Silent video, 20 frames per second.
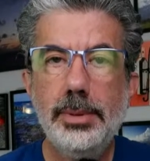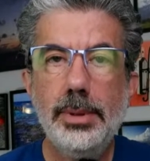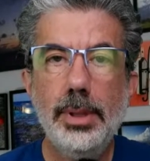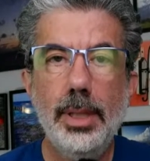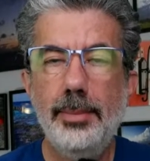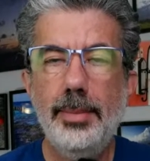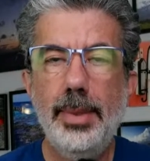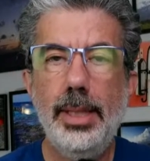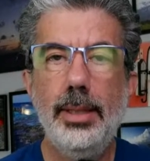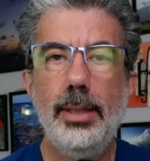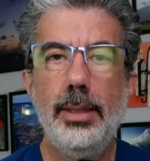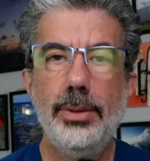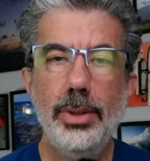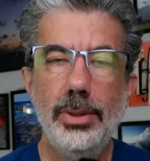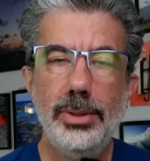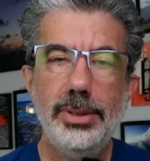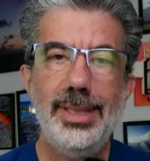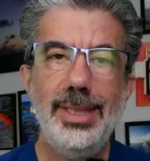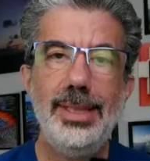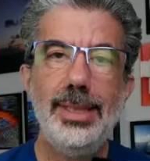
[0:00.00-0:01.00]
I mean,
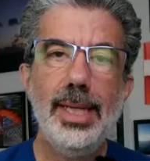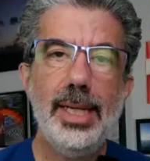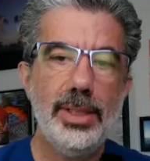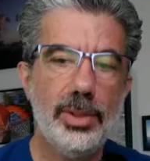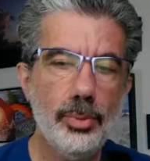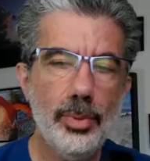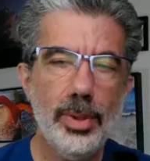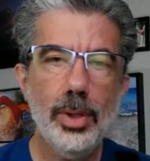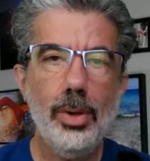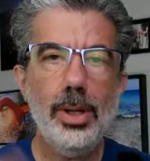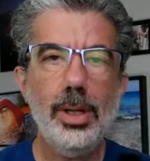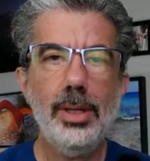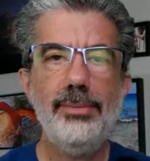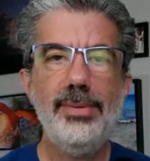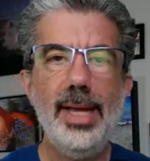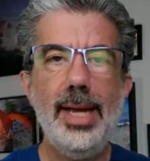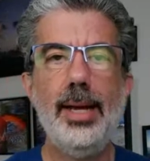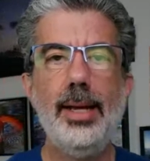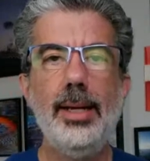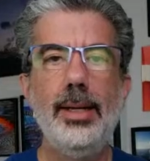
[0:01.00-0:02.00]
13 nights with all of
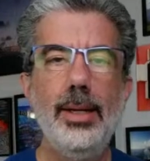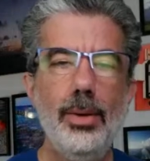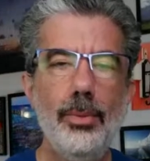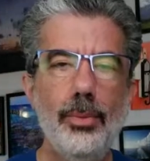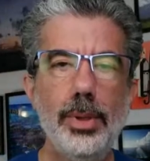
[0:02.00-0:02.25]
that,